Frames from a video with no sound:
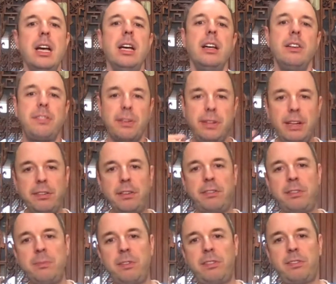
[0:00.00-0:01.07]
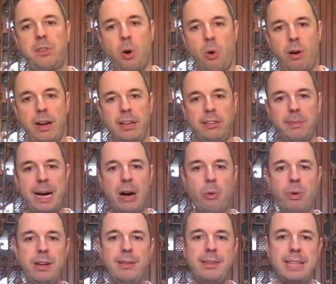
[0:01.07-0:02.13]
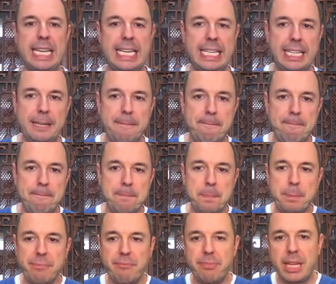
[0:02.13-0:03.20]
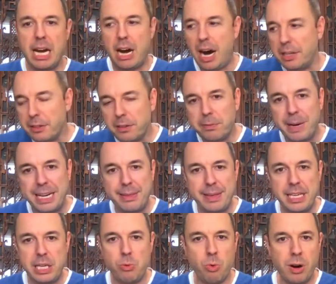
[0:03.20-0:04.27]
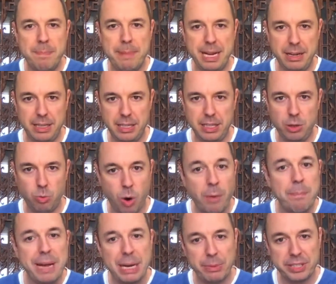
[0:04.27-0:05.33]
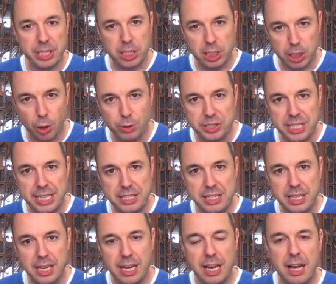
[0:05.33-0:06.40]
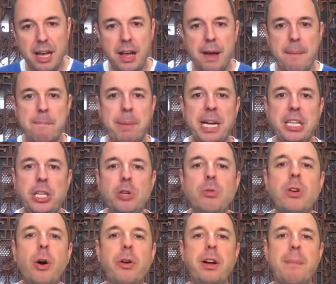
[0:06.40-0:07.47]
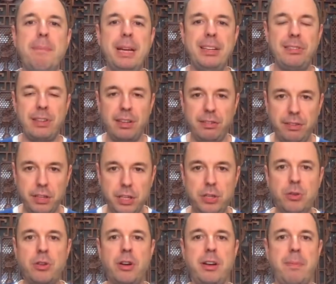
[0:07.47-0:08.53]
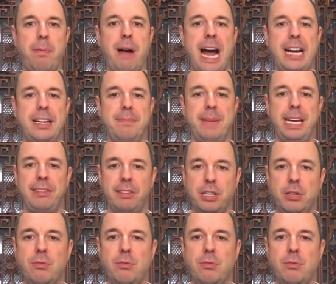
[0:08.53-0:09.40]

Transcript: So these are some stories about when you think others might think you won't be able to close it, but you know your business, you know your product mix, you